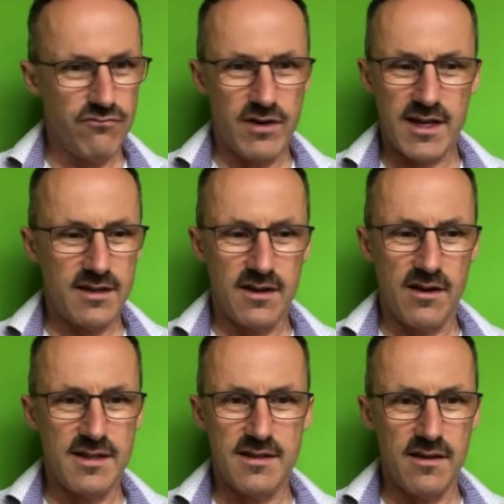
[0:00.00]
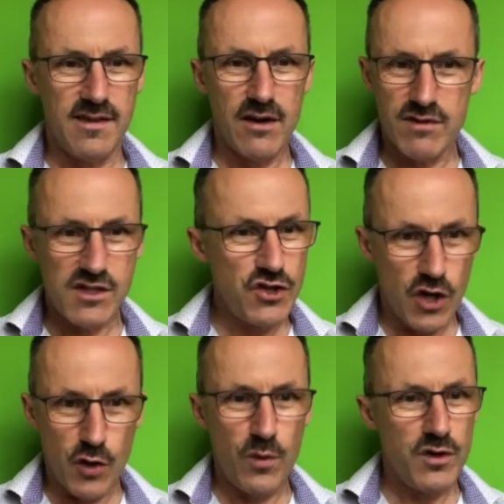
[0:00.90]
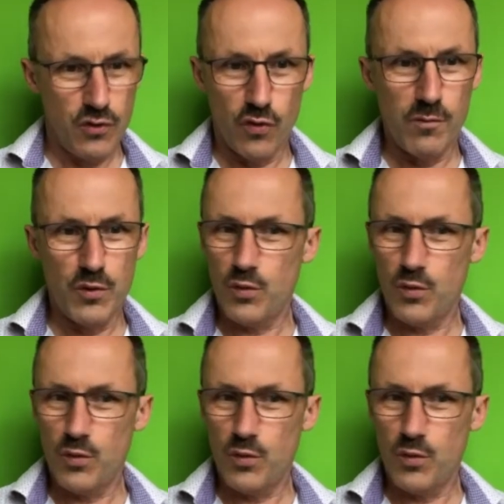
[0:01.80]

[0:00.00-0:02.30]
recognize that there is no normal.